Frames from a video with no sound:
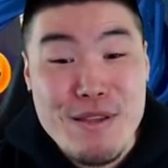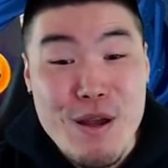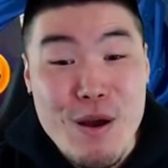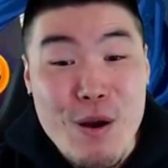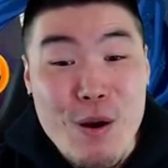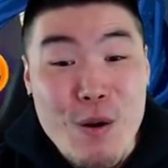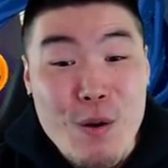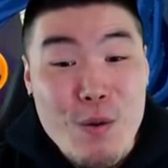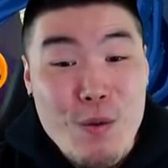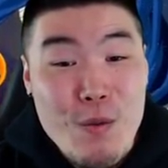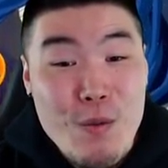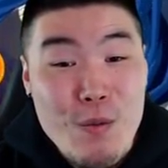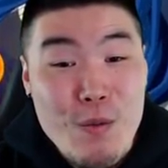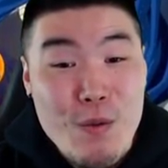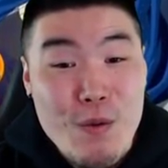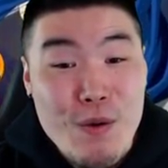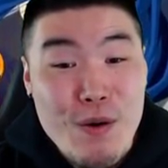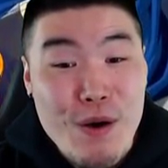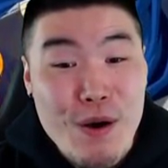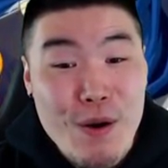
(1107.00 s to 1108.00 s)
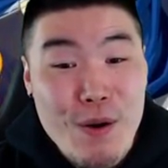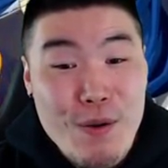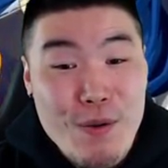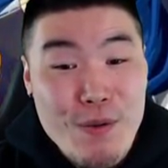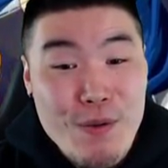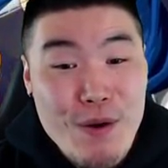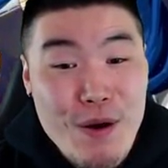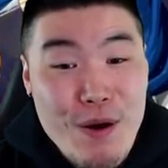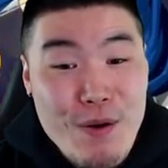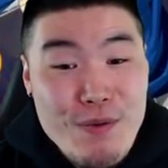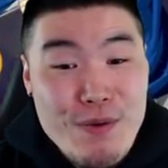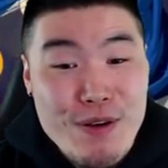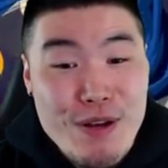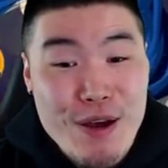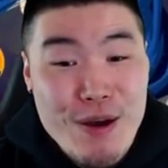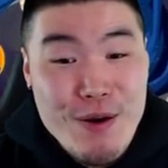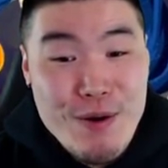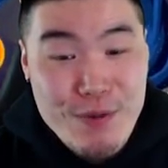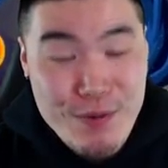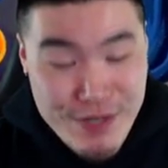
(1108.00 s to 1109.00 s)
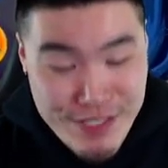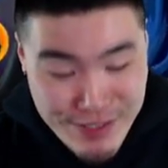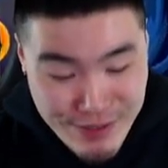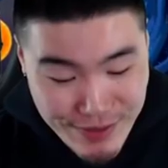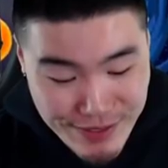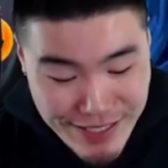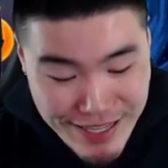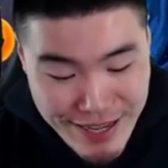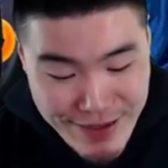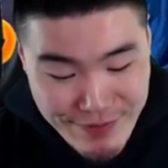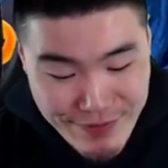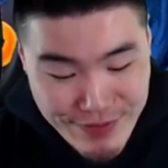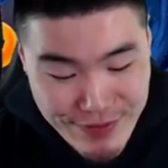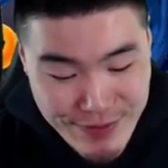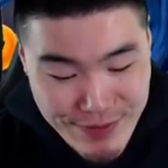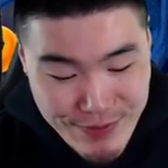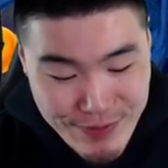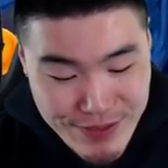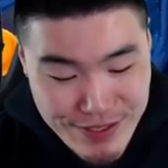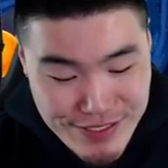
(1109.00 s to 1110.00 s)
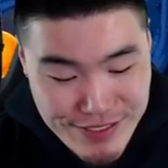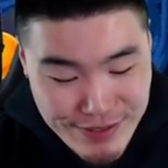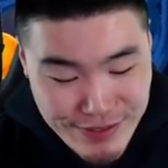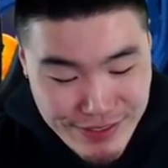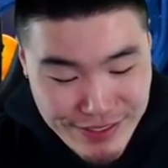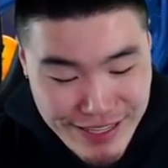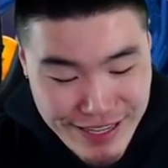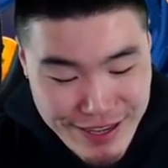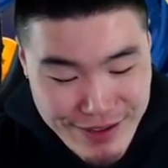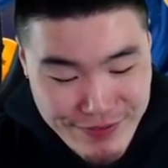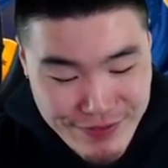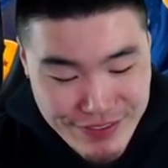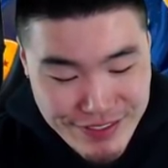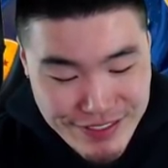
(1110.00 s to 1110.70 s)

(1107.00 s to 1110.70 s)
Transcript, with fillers: Oh, oh, oh, no, we're still alive. We're still alive.